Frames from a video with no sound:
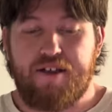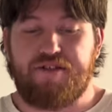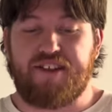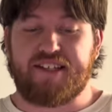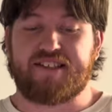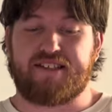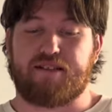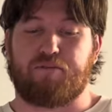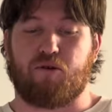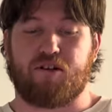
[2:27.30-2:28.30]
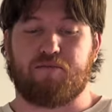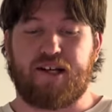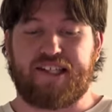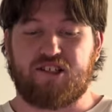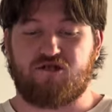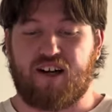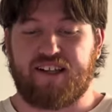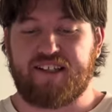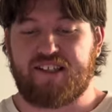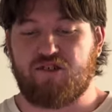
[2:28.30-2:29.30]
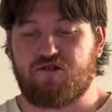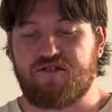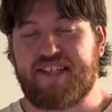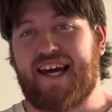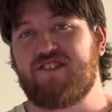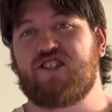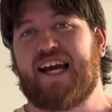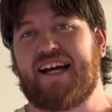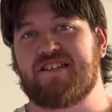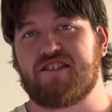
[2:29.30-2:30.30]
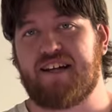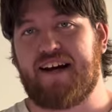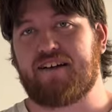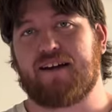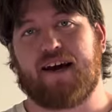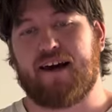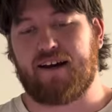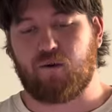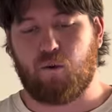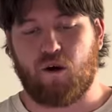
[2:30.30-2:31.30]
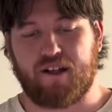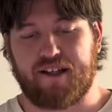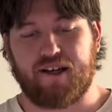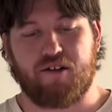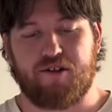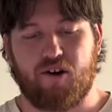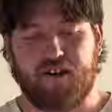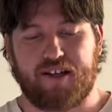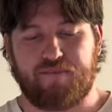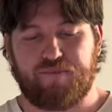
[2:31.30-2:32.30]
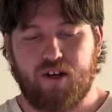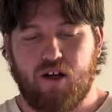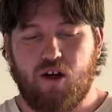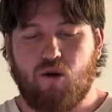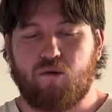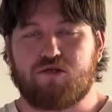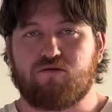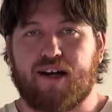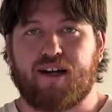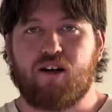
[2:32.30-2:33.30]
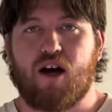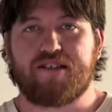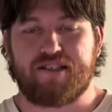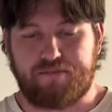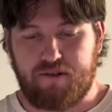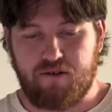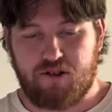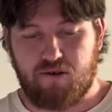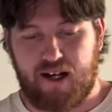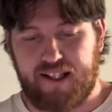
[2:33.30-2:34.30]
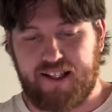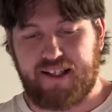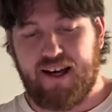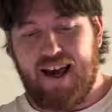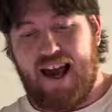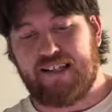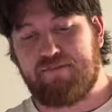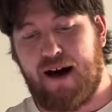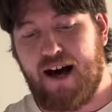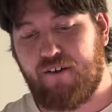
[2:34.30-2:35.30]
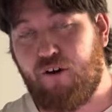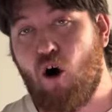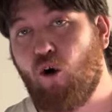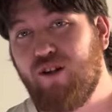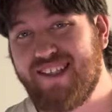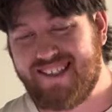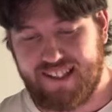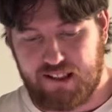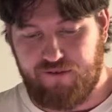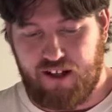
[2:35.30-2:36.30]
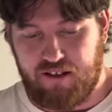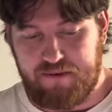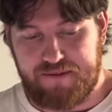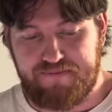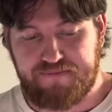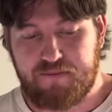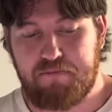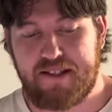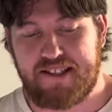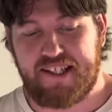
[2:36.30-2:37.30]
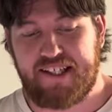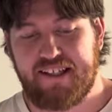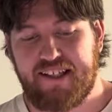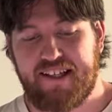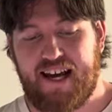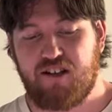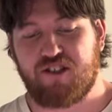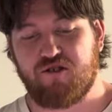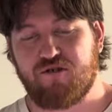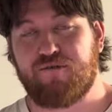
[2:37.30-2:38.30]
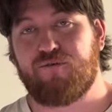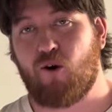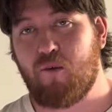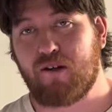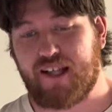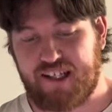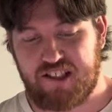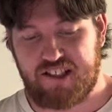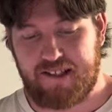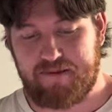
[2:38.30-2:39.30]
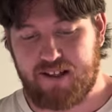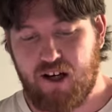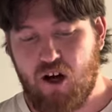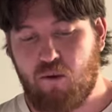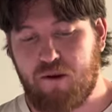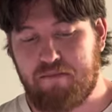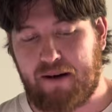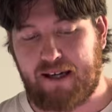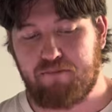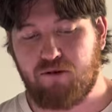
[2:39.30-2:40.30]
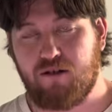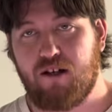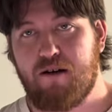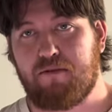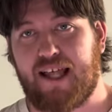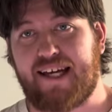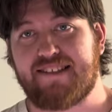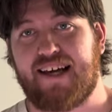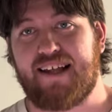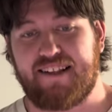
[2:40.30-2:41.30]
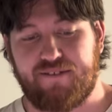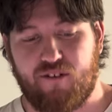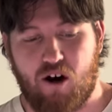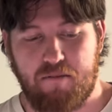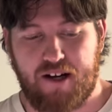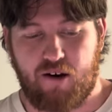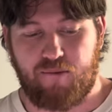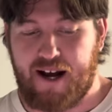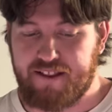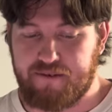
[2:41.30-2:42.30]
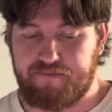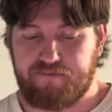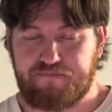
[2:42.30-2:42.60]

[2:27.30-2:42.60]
This is supported by the Australian Children's Education and Care Quality Authority, which recognises spirituality as part of holistic development, particularly in how children form relationships with people, place, and the environment around them.